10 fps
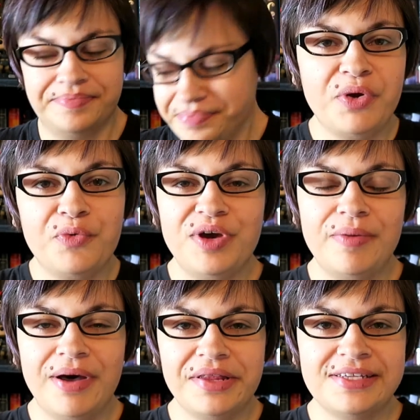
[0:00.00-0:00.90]
So I'm going to read
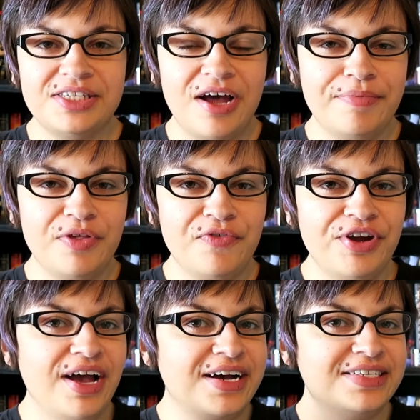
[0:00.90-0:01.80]
about the synopsis for
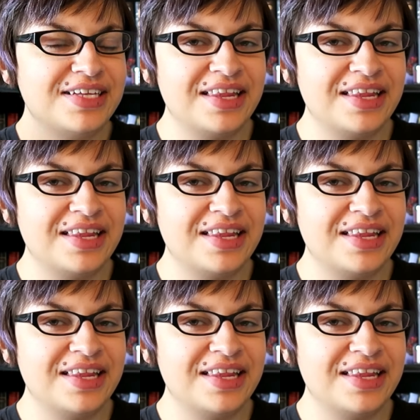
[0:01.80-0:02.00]
you guys,